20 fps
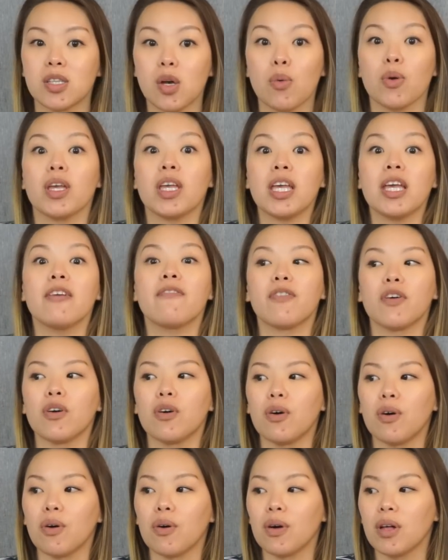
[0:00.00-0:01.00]
so
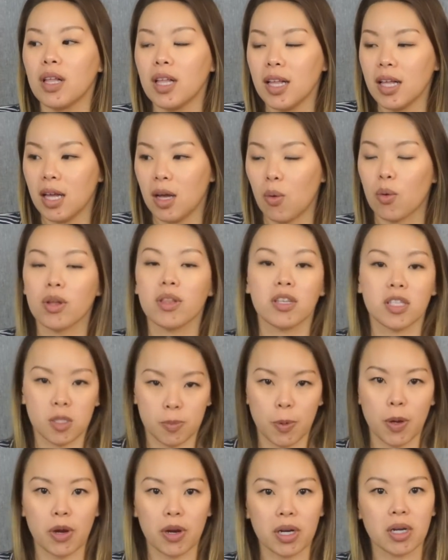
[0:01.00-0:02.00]
evil, or the
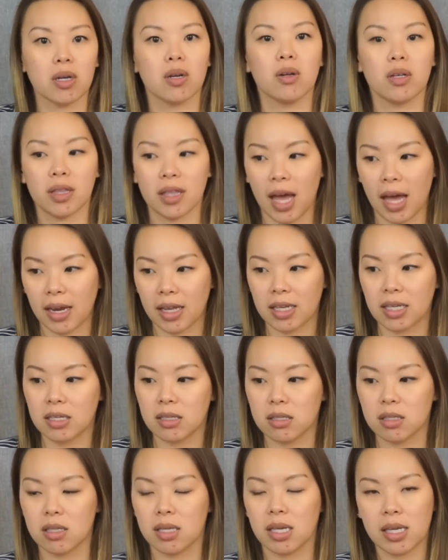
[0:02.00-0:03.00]
spirit that
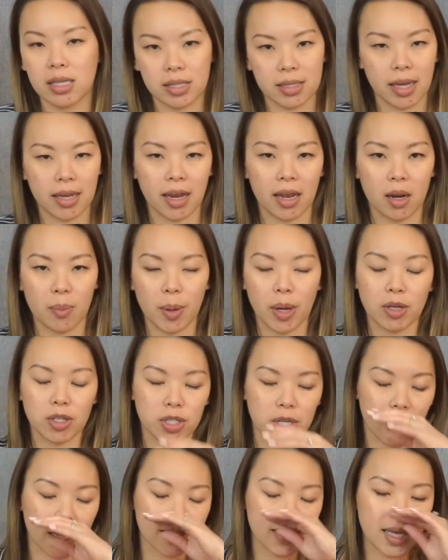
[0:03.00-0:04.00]
is inside Annabelle,
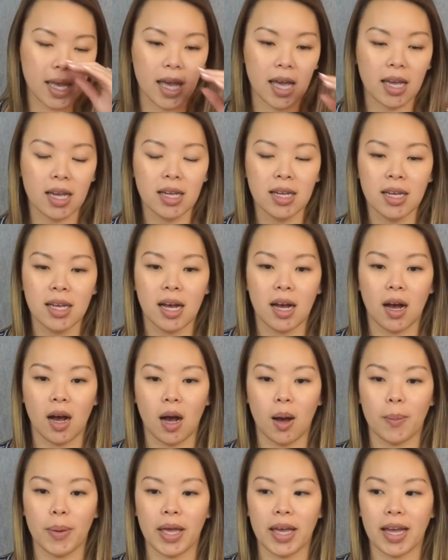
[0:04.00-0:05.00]
should I say,
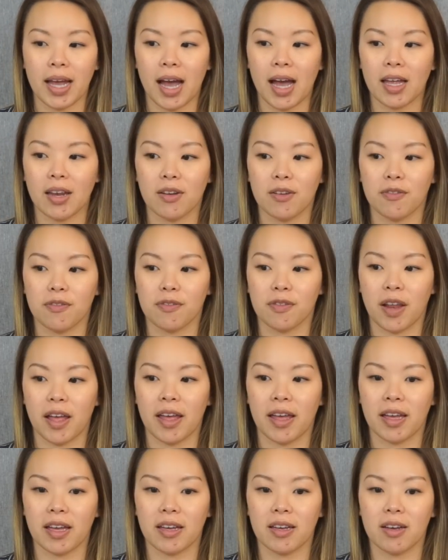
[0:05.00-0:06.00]
um, it kind of
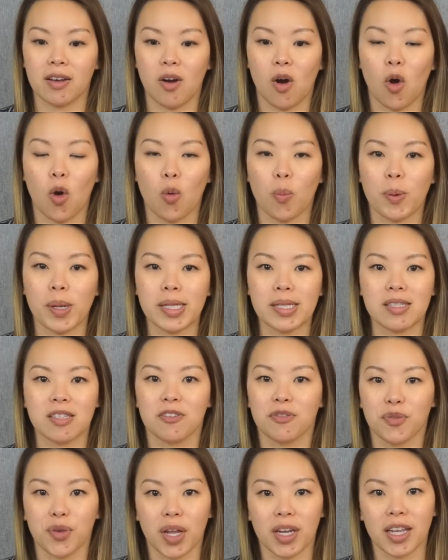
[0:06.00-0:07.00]
like opens
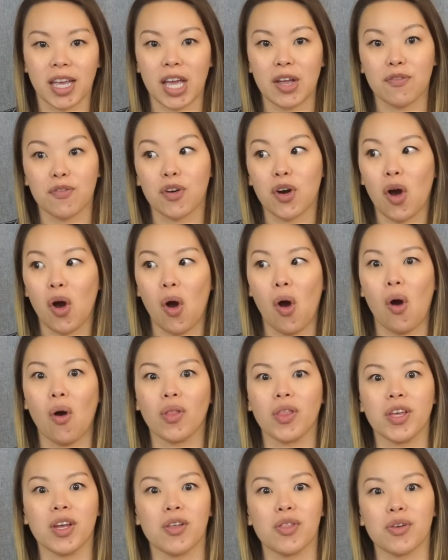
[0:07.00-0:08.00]
the floodgate for
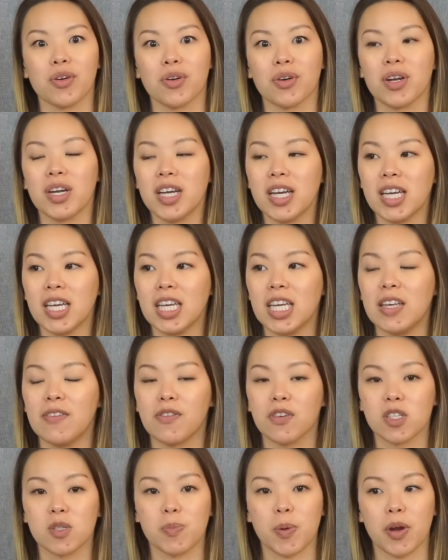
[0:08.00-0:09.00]
all the other
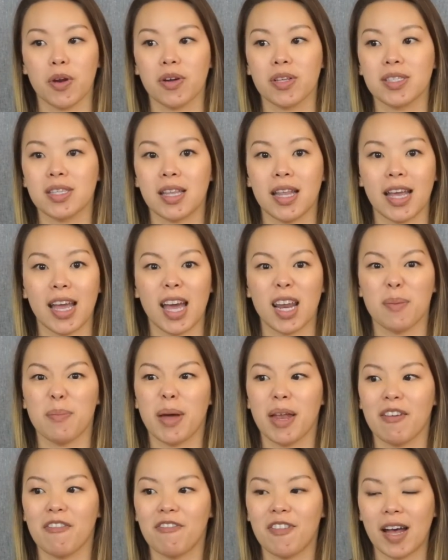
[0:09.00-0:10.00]
evil spirits and they kind of
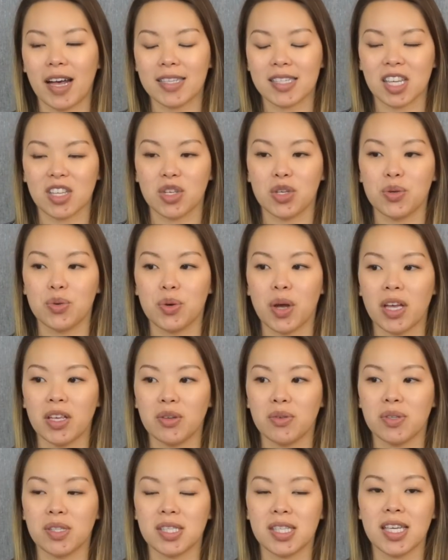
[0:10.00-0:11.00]
manifest and you
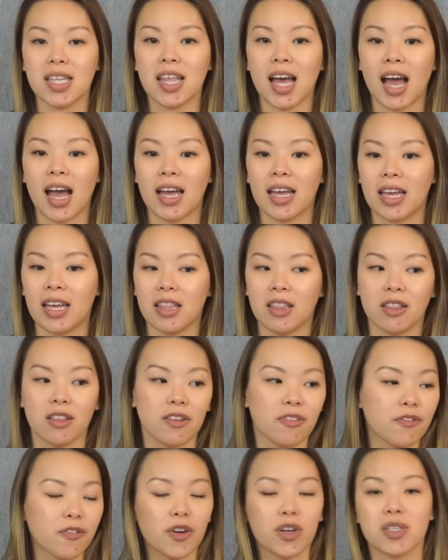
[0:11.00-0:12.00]
and you see that in
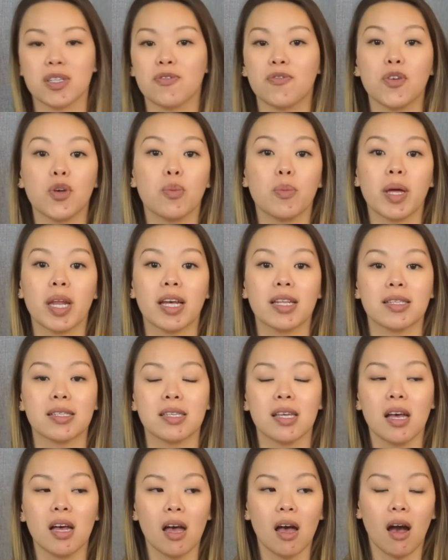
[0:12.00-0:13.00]
the first few
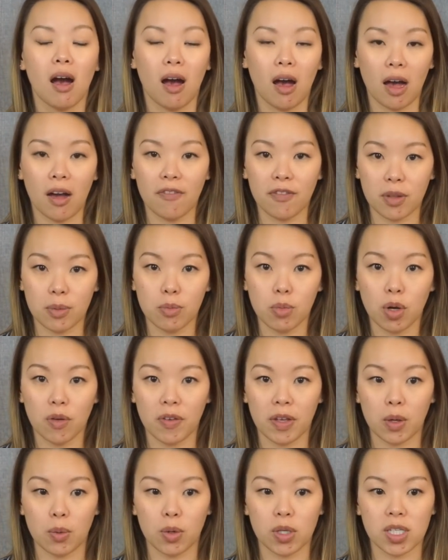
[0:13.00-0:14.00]
minutes of the
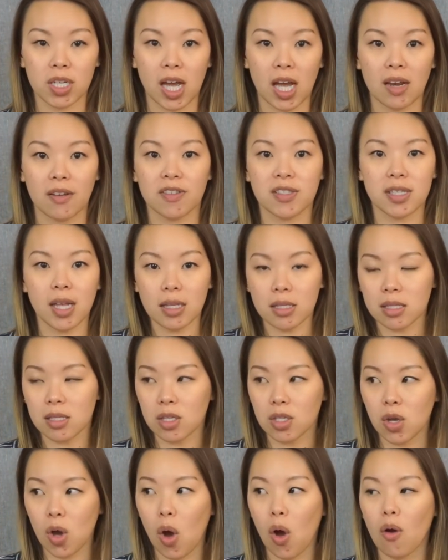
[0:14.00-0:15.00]
movie which kind of sets
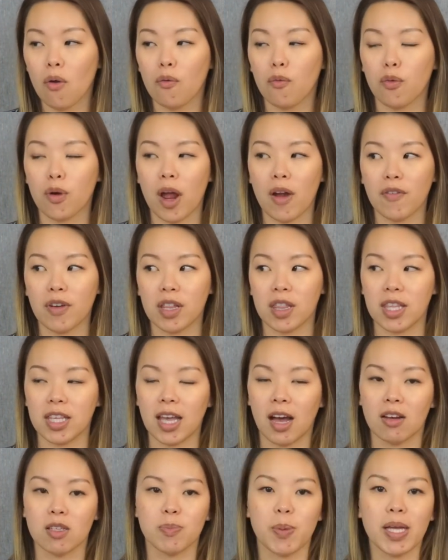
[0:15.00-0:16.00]
the tone for
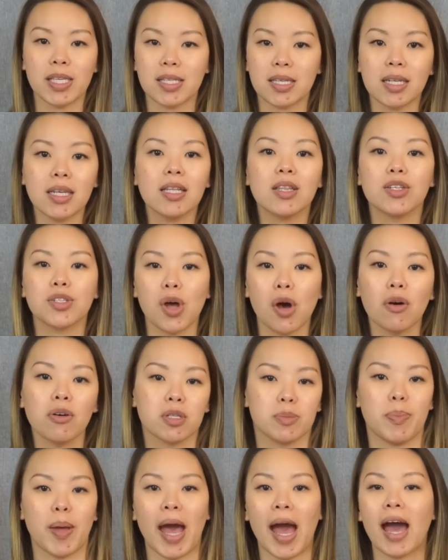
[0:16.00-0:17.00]
everything else basically the doll
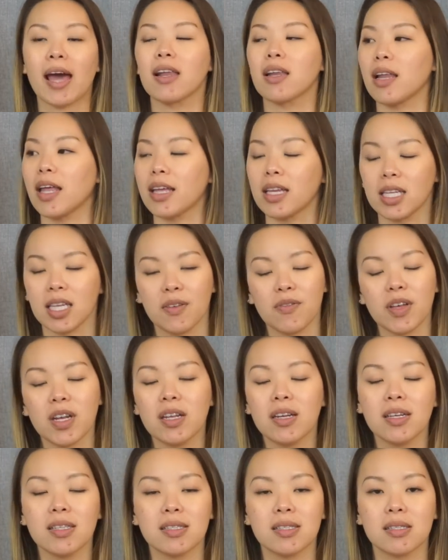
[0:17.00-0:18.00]
is bad like leave it
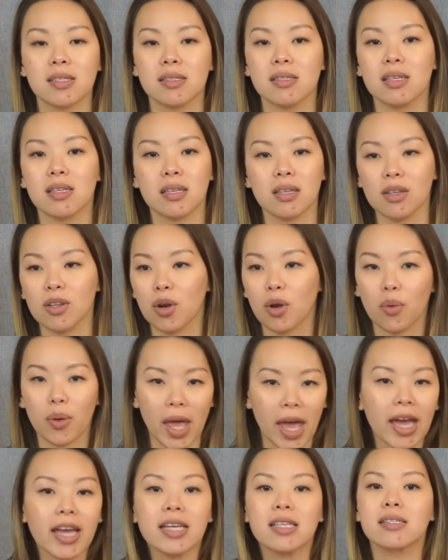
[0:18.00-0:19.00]
in its little
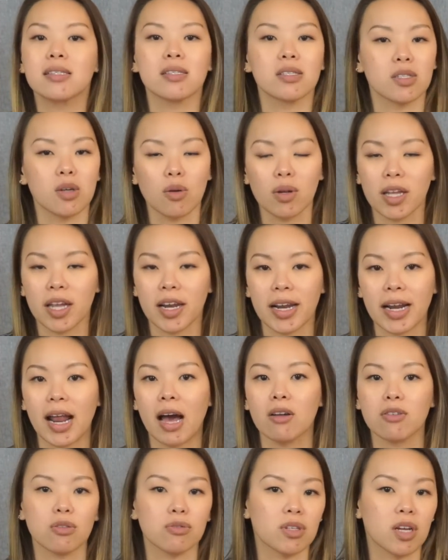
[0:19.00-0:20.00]
case don't let it
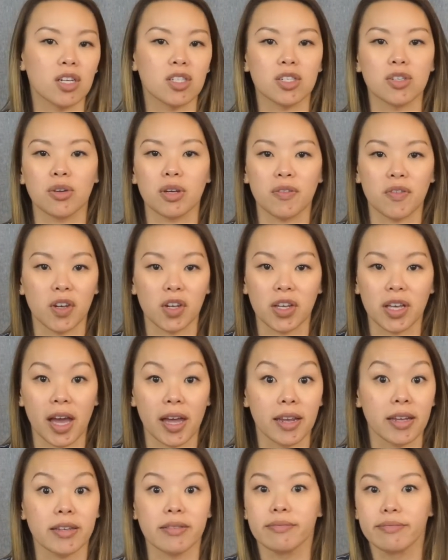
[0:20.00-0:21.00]
out don't touch it don't even look
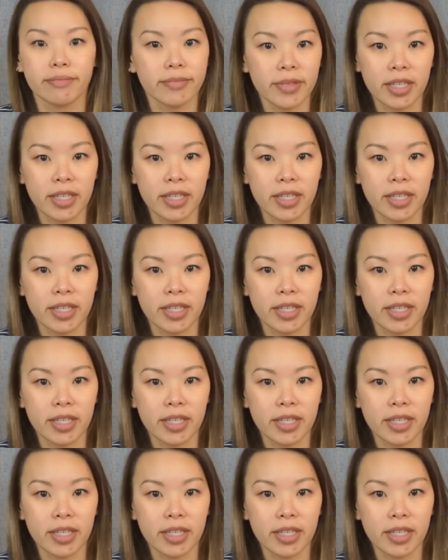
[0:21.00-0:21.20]
at it